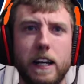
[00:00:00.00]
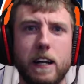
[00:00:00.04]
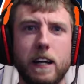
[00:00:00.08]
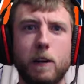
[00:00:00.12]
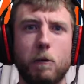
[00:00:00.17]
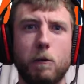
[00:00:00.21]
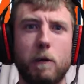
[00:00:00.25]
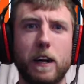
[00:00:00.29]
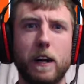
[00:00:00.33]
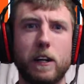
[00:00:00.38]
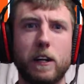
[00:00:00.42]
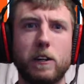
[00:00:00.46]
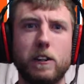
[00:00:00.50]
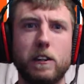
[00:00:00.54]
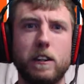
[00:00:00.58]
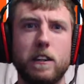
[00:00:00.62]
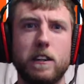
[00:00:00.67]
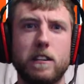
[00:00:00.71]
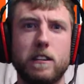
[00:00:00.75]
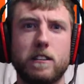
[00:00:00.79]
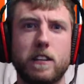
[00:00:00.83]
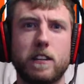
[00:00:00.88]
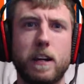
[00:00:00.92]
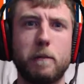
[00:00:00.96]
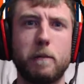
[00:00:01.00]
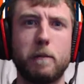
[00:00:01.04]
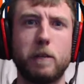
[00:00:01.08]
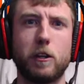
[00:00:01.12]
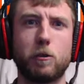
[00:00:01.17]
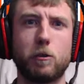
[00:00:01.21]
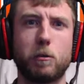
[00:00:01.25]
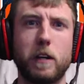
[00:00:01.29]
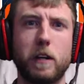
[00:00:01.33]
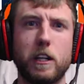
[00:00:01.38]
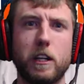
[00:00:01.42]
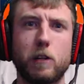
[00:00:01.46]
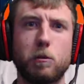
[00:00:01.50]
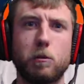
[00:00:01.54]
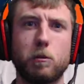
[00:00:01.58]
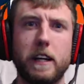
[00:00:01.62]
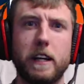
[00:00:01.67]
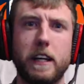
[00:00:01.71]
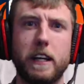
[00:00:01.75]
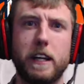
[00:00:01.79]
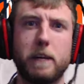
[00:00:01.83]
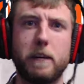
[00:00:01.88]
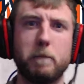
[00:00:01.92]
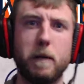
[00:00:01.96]
Why couldn't this come in
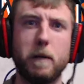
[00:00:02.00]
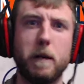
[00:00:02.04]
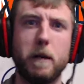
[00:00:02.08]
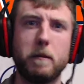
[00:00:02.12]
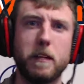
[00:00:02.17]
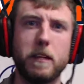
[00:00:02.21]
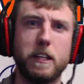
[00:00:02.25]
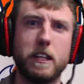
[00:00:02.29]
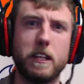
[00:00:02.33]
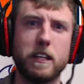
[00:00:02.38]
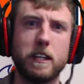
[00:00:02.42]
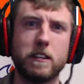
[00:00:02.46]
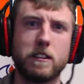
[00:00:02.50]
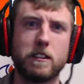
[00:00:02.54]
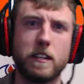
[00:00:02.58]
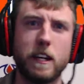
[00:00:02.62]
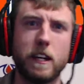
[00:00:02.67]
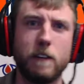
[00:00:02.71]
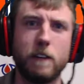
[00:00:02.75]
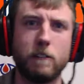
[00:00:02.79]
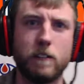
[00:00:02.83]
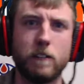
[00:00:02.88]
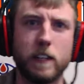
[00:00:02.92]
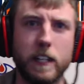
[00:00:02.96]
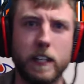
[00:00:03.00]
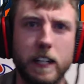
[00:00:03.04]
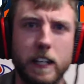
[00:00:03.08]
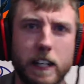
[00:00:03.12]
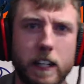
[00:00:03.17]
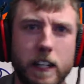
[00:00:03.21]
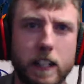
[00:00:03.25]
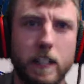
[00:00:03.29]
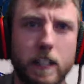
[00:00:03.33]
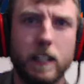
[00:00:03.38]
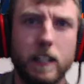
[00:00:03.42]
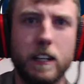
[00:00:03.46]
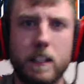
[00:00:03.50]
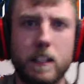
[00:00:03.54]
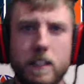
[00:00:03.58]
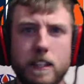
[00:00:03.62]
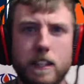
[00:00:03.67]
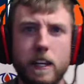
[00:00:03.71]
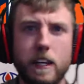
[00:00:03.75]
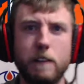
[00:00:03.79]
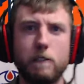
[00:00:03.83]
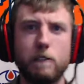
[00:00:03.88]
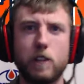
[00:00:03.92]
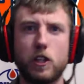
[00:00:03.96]
2020 and maybe saved a
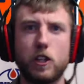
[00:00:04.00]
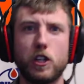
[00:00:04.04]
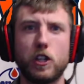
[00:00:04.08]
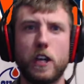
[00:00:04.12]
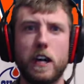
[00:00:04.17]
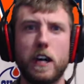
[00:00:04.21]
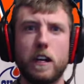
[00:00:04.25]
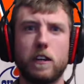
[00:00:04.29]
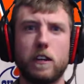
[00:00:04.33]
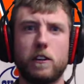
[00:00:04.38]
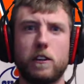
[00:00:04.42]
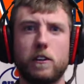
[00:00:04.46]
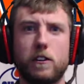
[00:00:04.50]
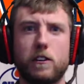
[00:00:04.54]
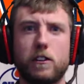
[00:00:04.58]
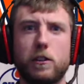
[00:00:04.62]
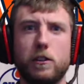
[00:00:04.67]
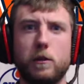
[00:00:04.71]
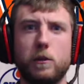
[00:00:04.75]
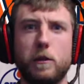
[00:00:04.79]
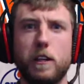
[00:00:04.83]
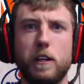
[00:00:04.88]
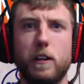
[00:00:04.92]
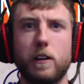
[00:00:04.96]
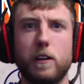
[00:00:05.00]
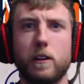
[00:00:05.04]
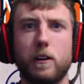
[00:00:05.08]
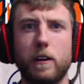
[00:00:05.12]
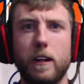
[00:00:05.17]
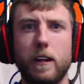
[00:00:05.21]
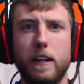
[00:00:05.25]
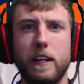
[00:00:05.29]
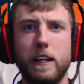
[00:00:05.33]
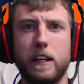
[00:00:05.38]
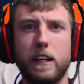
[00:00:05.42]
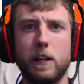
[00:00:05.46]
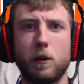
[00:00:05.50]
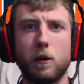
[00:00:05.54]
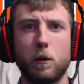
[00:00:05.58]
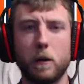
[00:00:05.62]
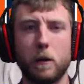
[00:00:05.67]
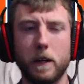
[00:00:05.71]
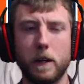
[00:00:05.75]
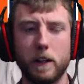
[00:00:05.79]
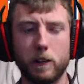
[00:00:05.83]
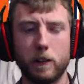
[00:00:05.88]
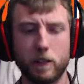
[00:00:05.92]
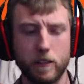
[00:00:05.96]
channel or two here in
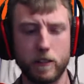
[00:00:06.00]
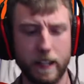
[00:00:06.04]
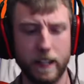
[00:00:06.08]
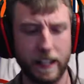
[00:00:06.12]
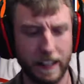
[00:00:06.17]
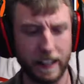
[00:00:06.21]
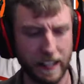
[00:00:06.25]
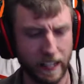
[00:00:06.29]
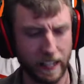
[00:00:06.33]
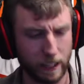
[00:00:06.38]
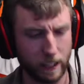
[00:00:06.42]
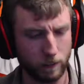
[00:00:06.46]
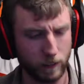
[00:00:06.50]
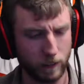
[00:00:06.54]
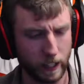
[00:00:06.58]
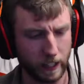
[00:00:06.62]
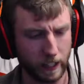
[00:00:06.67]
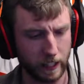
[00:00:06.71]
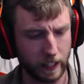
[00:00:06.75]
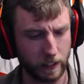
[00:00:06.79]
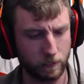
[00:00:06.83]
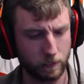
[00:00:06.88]
Oilers land? That's fine.